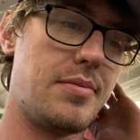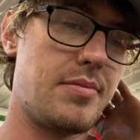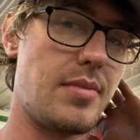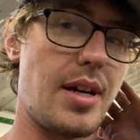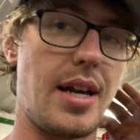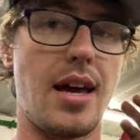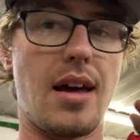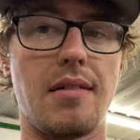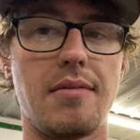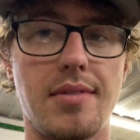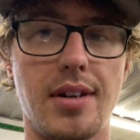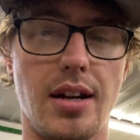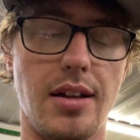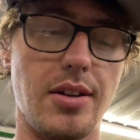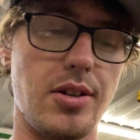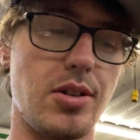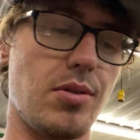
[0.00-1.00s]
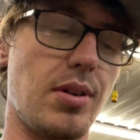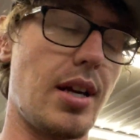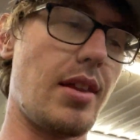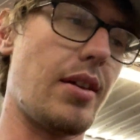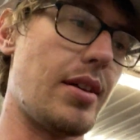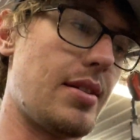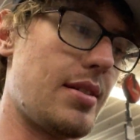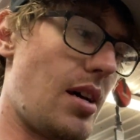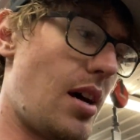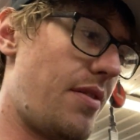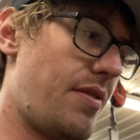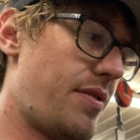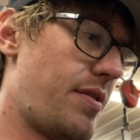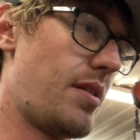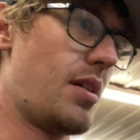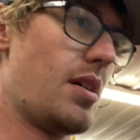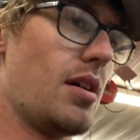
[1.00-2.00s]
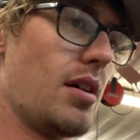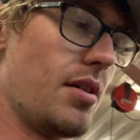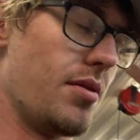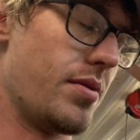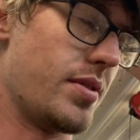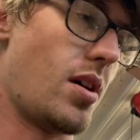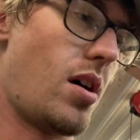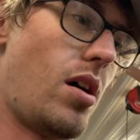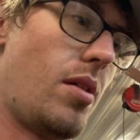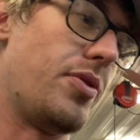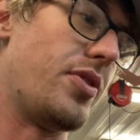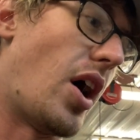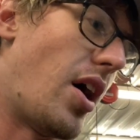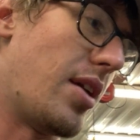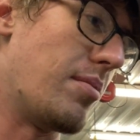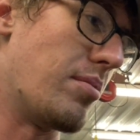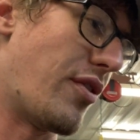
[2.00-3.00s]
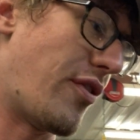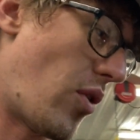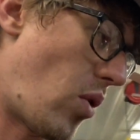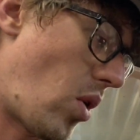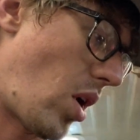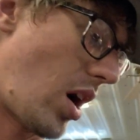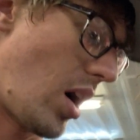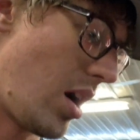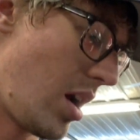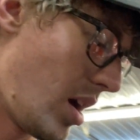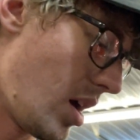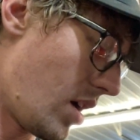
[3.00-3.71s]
Again, I didn't do any of this stuff. It was all done before.